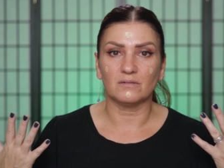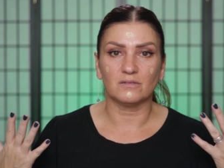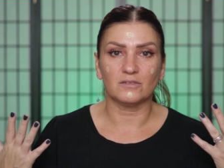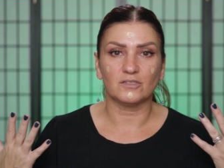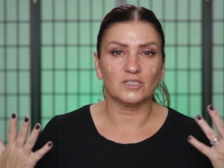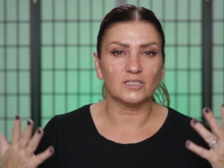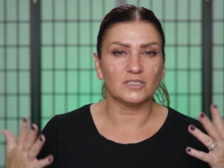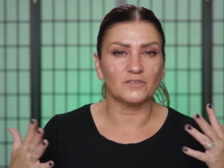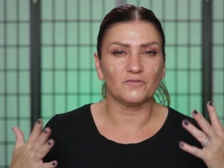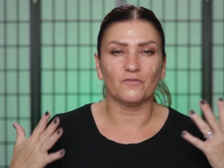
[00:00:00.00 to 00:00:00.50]

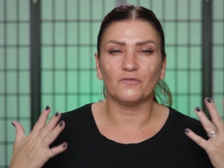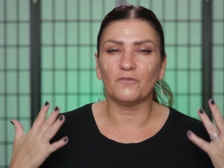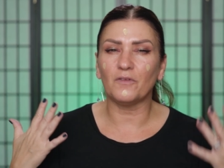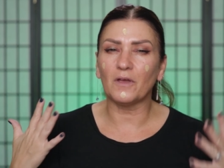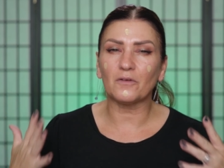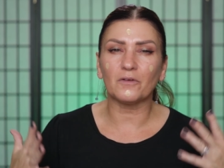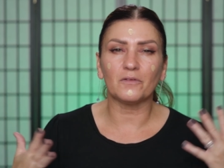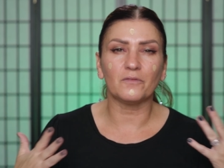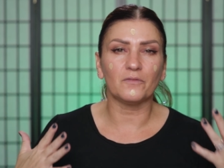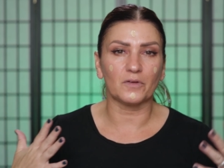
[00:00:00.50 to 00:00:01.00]
just
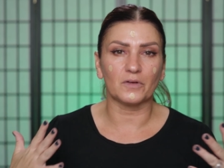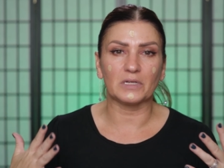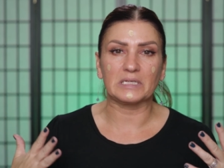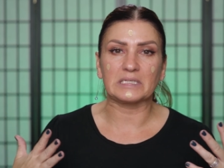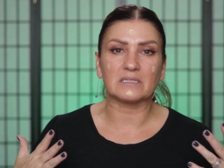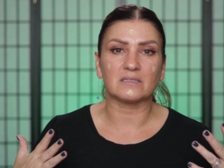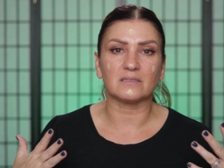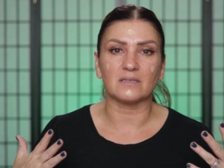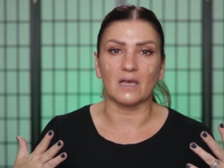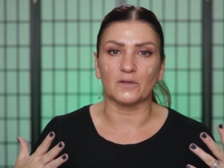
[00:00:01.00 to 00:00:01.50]
very, very
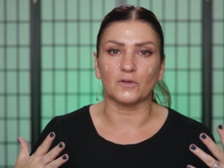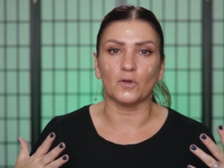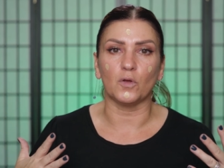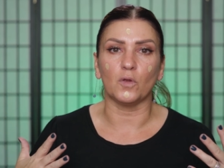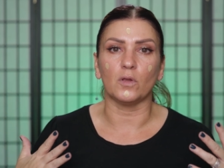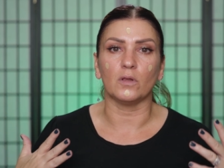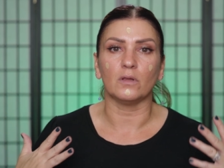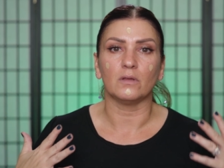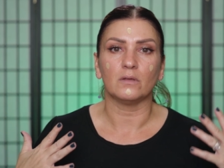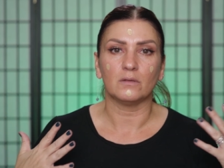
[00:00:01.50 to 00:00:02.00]

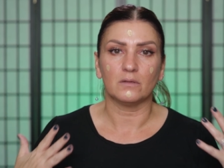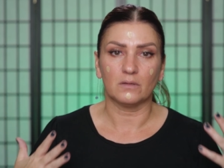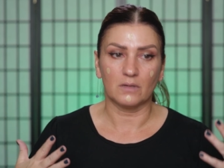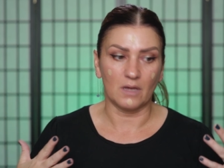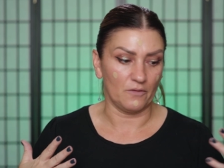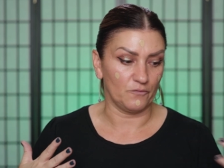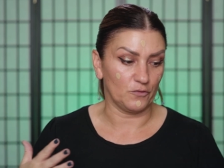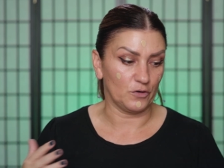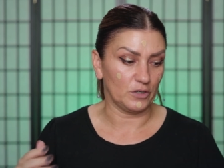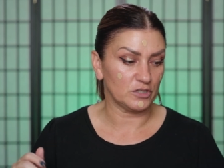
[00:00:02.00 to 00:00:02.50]
subtle
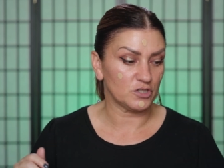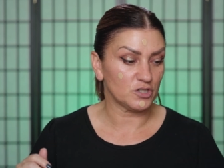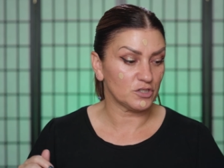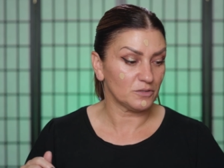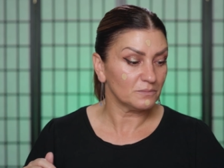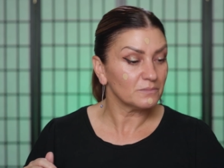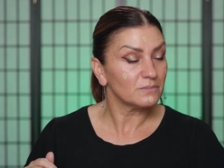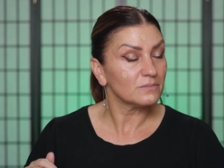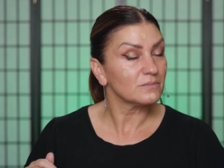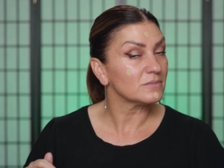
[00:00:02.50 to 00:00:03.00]
coverage.
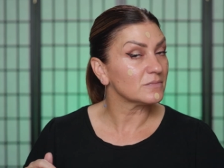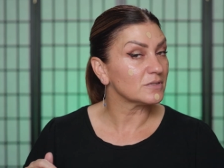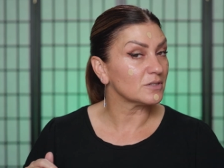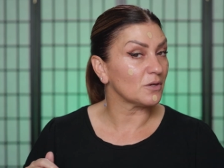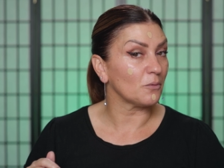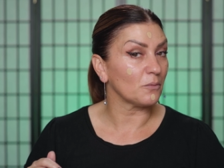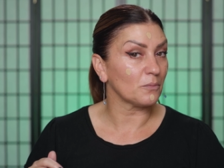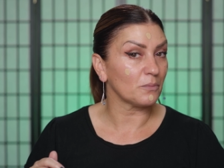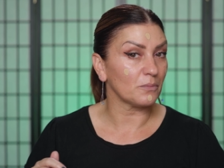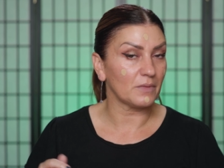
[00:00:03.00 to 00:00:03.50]

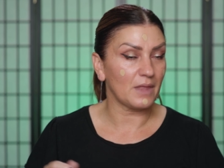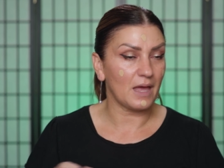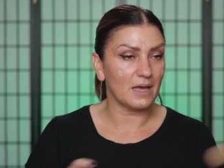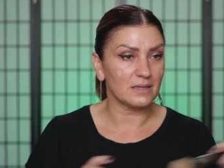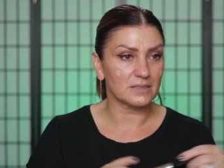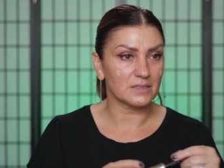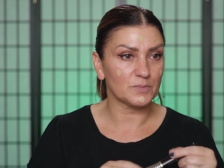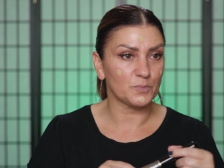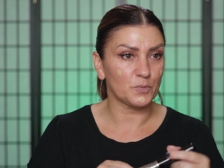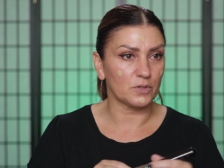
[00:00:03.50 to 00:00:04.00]
So
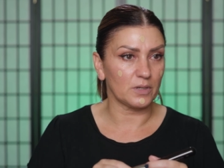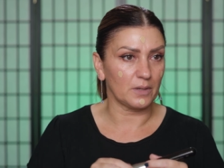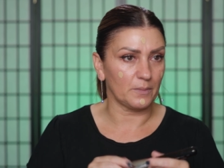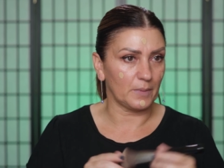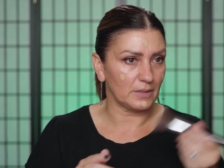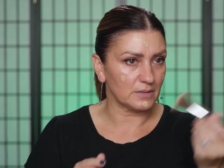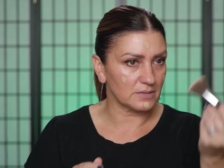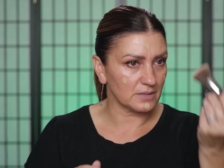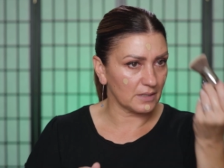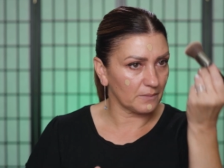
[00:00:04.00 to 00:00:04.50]
that's pretty
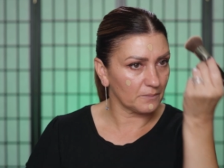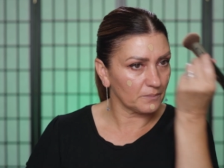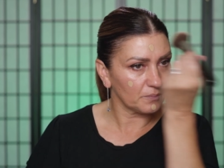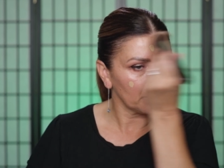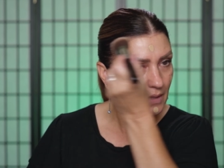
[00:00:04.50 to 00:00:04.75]
amazing.